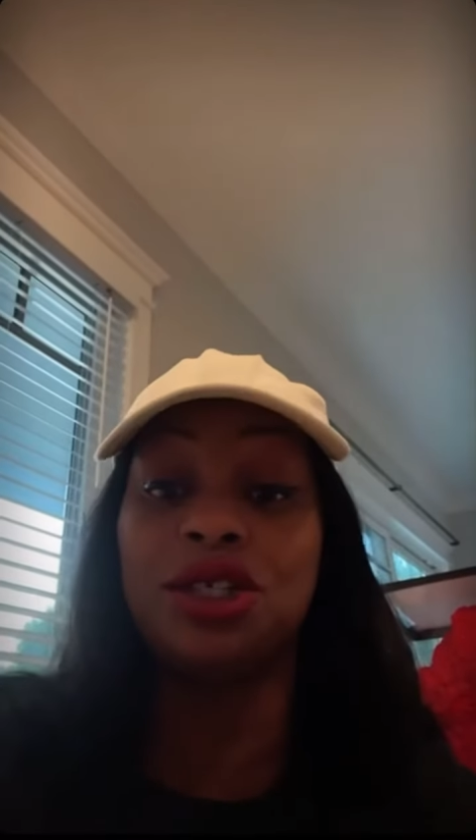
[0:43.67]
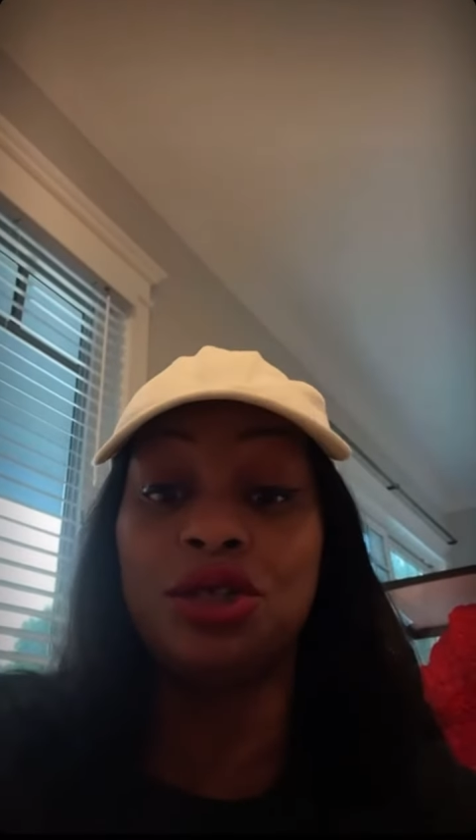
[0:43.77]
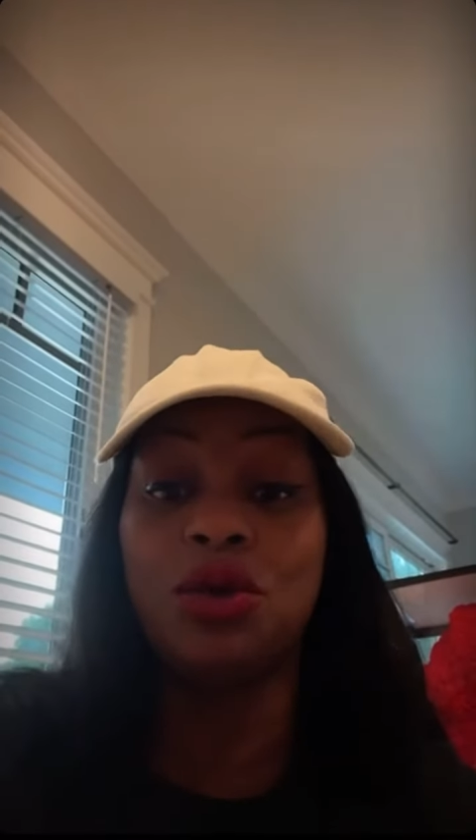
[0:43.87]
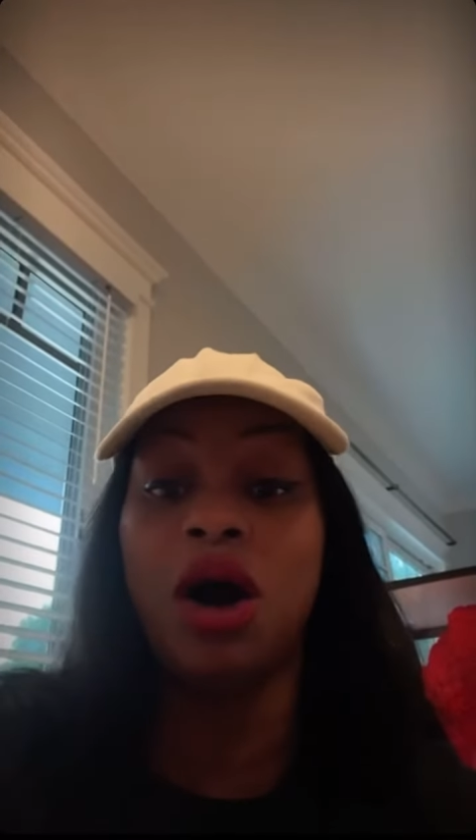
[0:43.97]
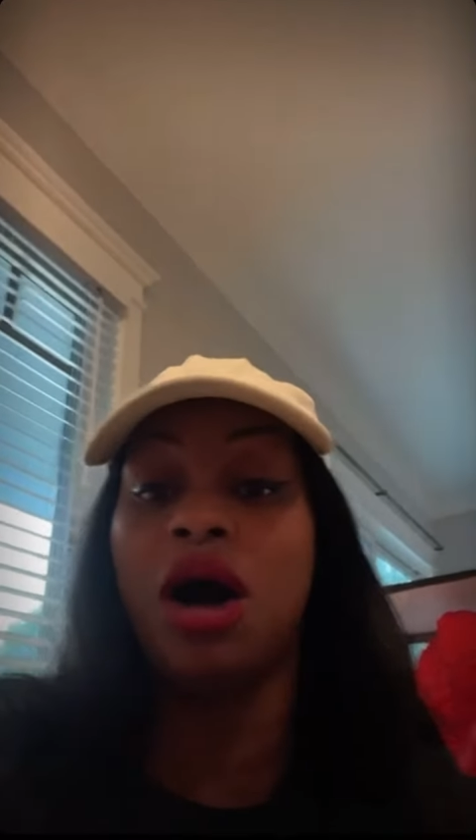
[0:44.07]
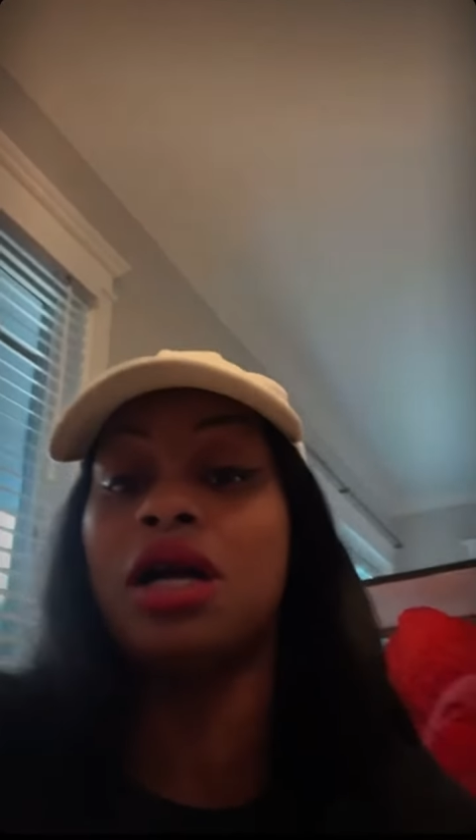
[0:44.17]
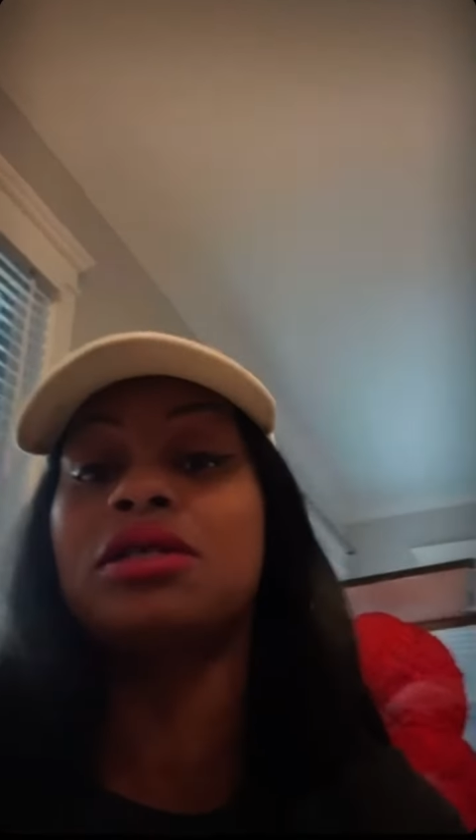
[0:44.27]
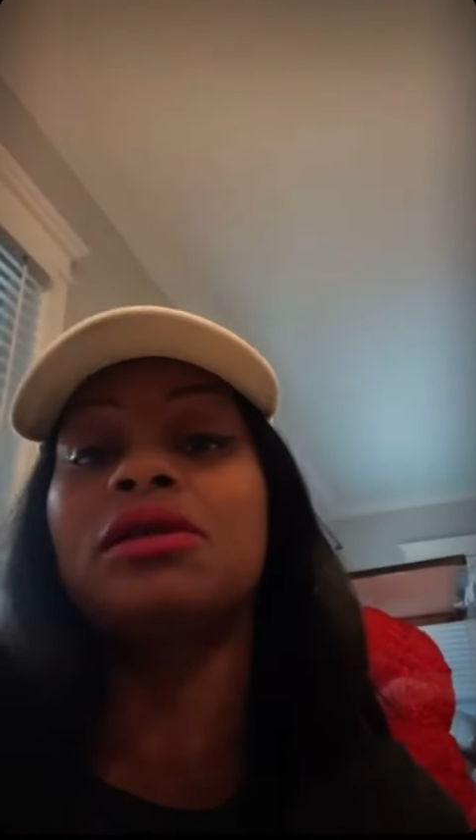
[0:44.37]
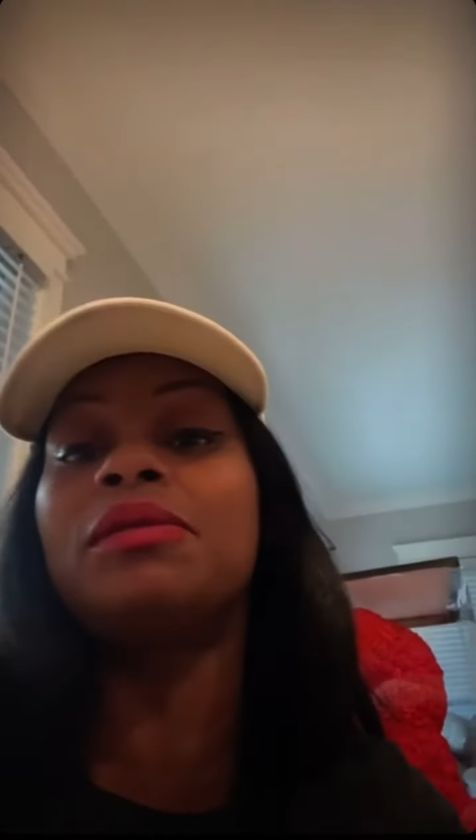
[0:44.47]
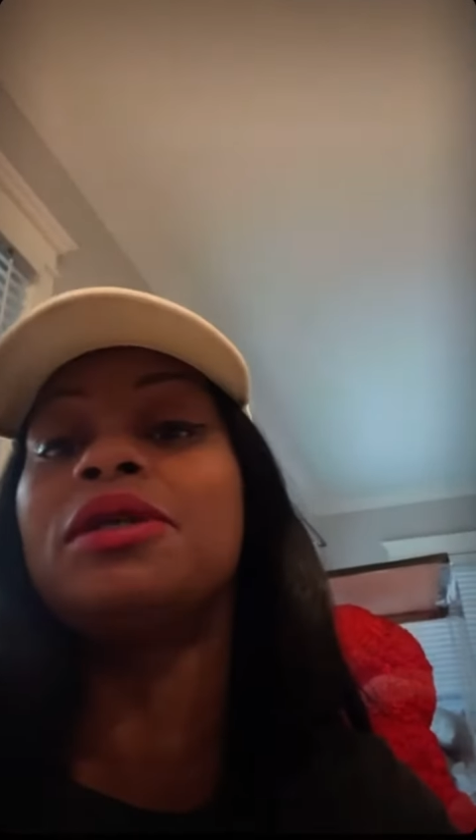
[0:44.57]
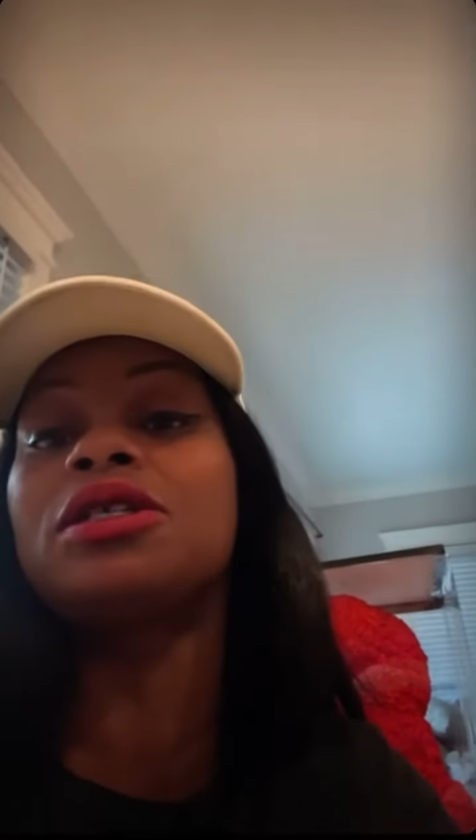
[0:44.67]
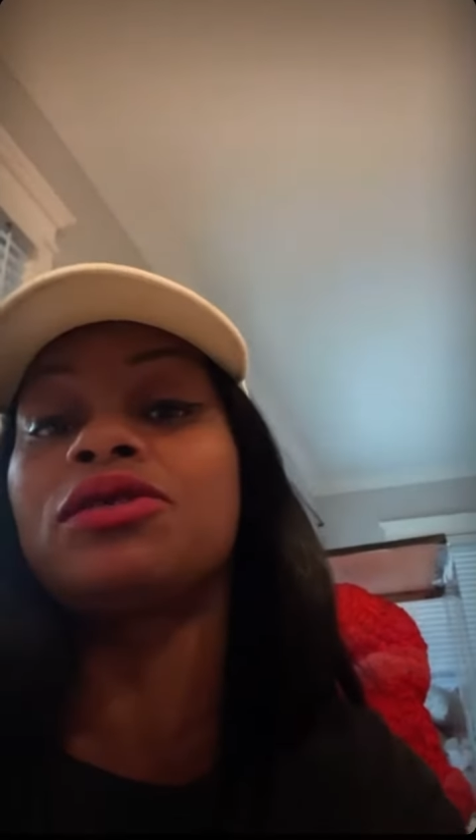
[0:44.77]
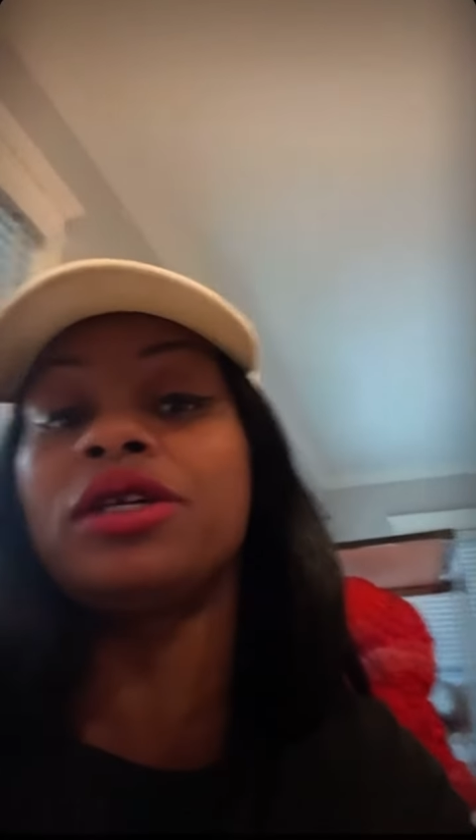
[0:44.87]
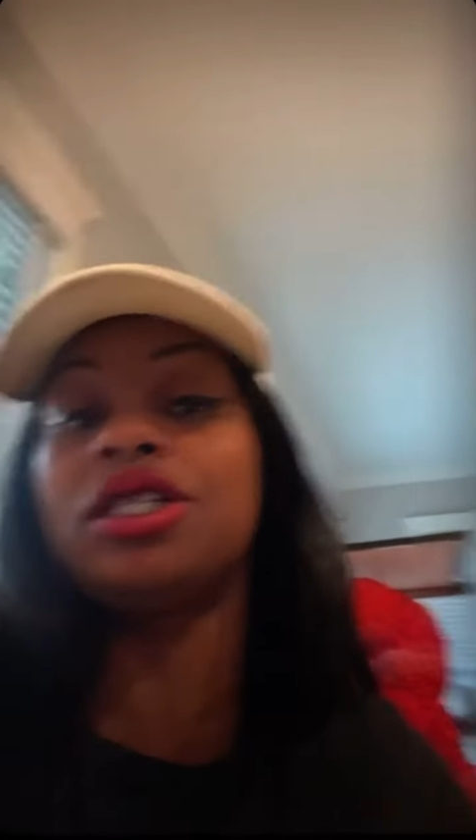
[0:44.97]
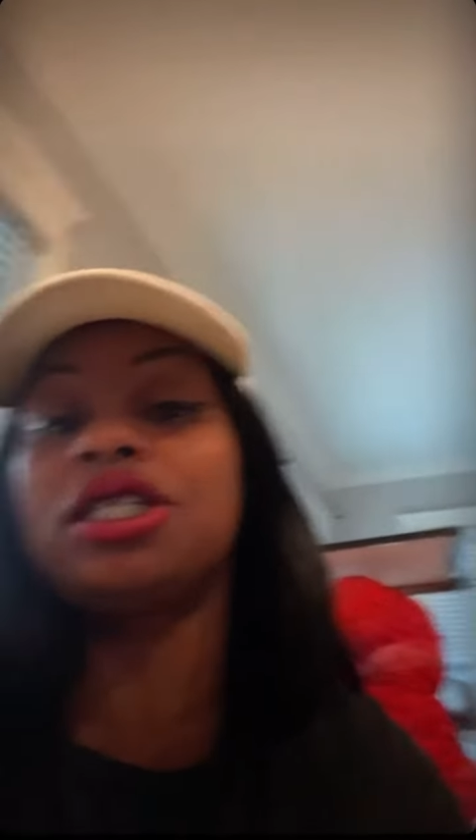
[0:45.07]
You are. So let me
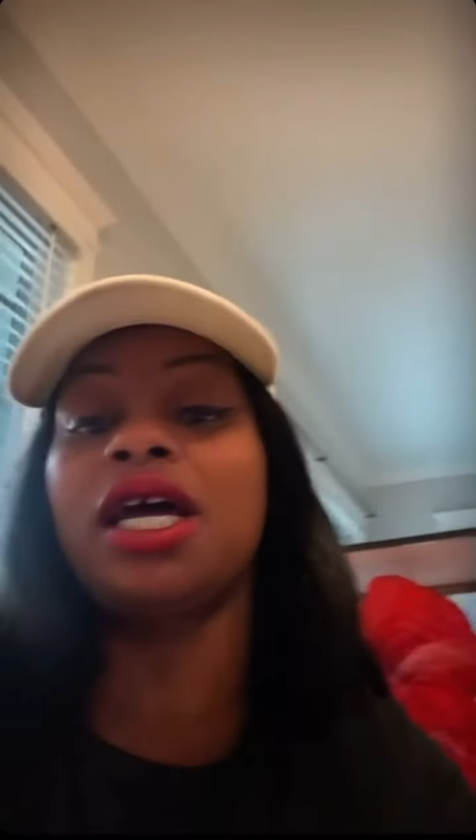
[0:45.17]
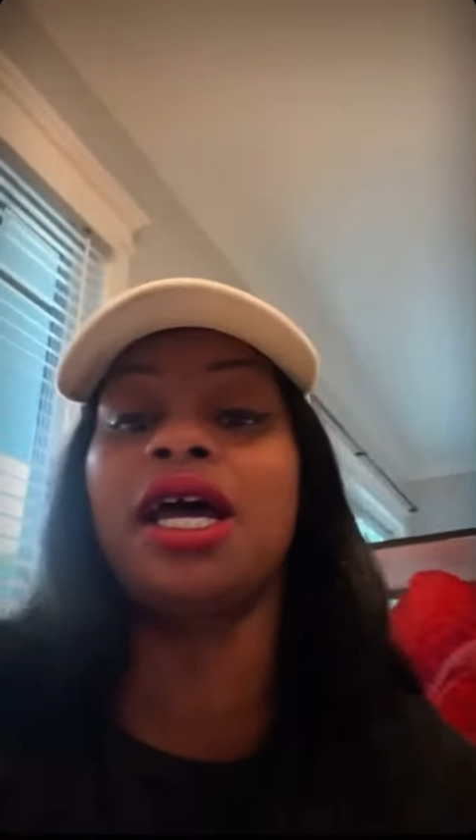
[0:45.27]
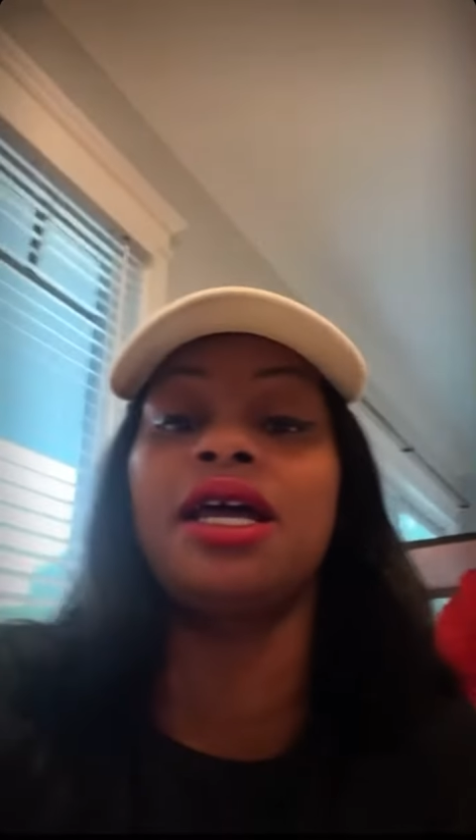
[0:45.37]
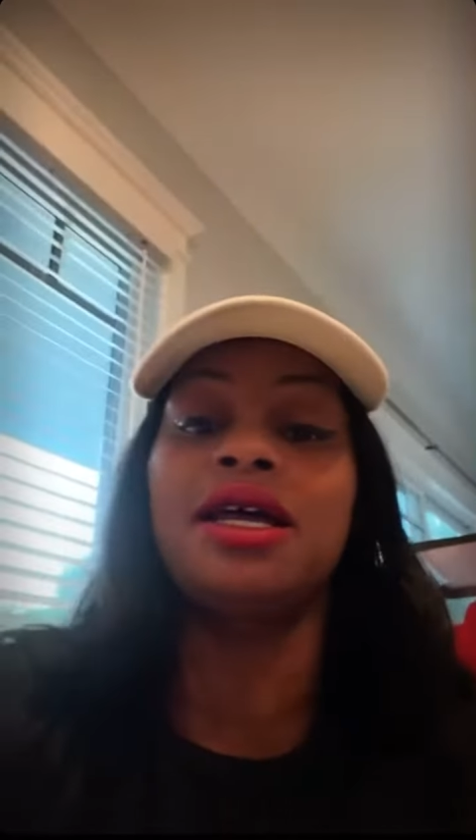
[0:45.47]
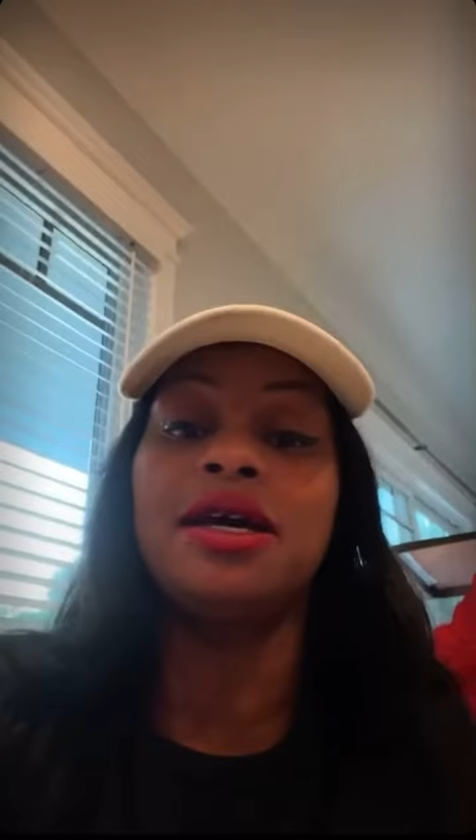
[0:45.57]
screenshot.